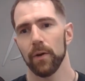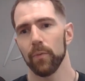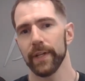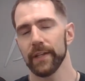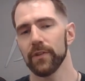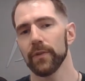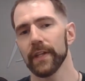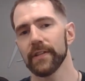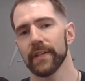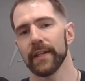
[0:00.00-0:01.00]
We can do
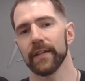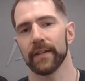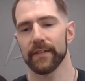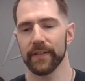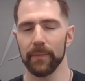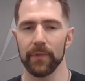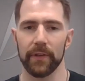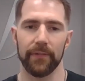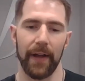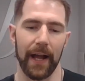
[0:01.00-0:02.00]
this in a
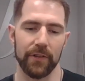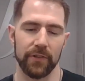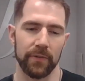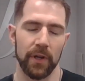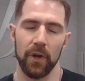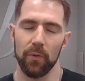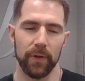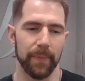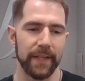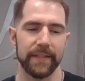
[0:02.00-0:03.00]
similar fashion
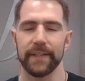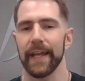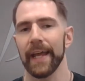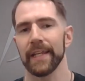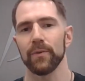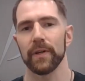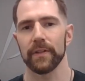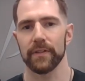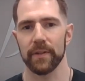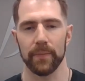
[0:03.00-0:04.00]
with basically any
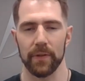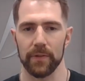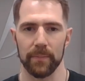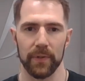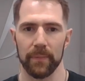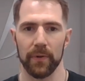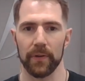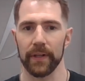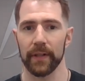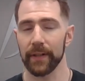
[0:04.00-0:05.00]
wellness
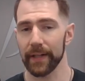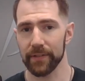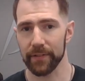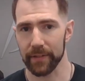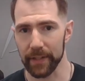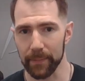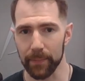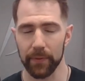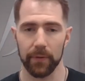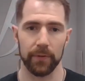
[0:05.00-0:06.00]
component like sleep
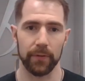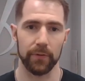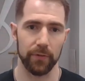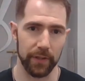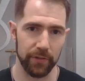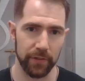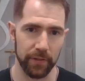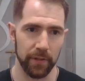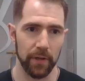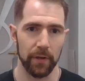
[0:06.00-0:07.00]
or
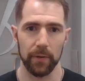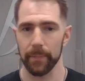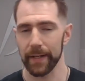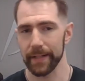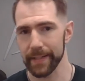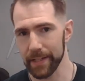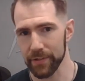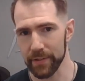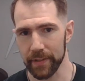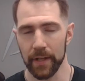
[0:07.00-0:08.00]
nutrition or
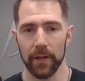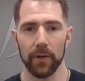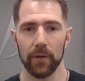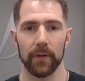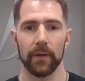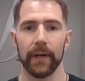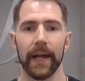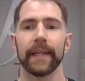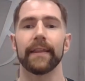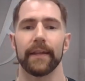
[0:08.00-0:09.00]
meditation or
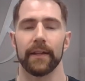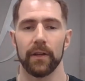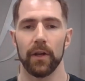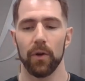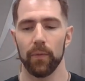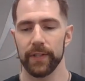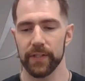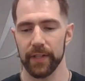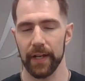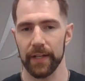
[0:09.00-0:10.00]
anything. We
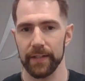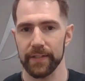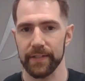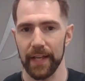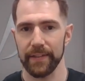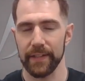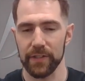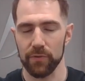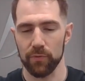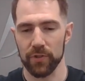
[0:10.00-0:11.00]
just got to set
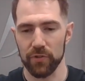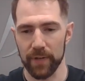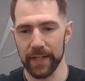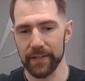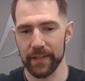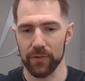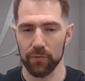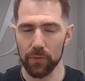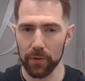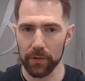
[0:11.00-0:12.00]
these restraints and these
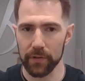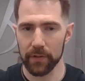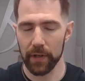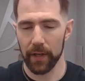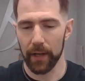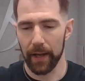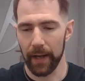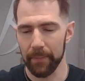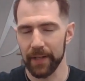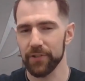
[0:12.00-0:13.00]
rules
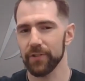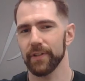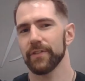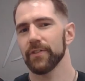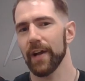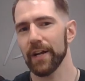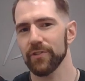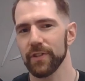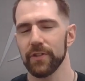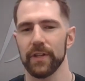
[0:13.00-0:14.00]
and make sure that they're
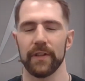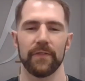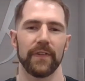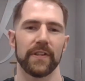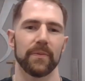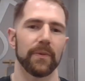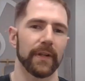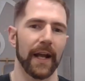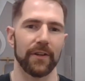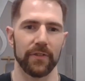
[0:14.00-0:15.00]
actually good and feasible and
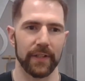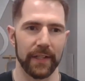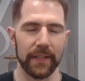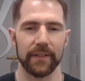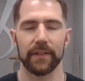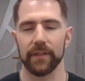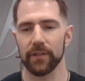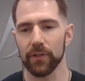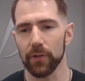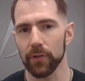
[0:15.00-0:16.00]
actually easy to
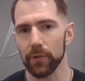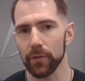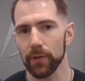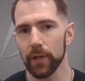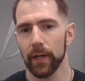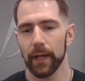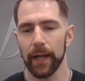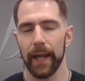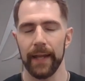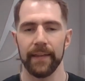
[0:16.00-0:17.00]
do.
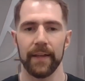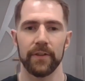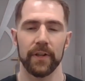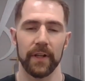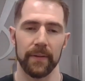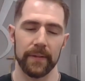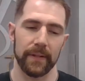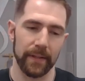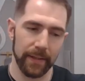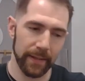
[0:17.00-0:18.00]
And then you're going to
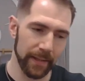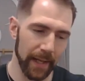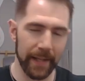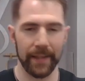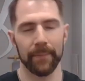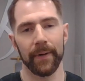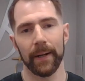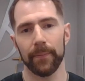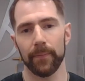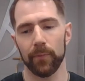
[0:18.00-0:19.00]
line them
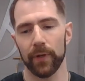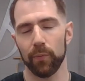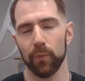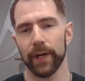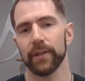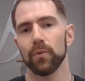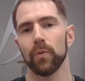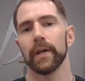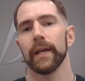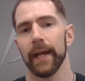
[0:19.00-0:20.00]
up with where you
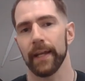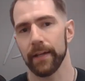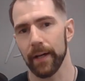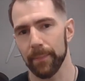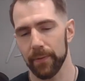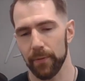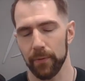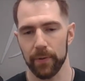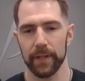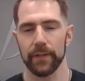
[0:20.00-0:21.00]
want to end up
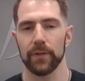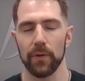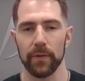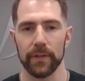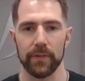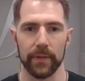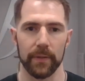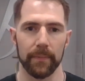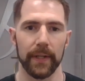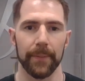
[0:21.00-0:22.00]
or what your goal is going to
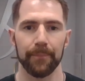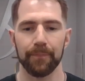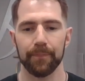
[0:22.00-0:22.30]
be.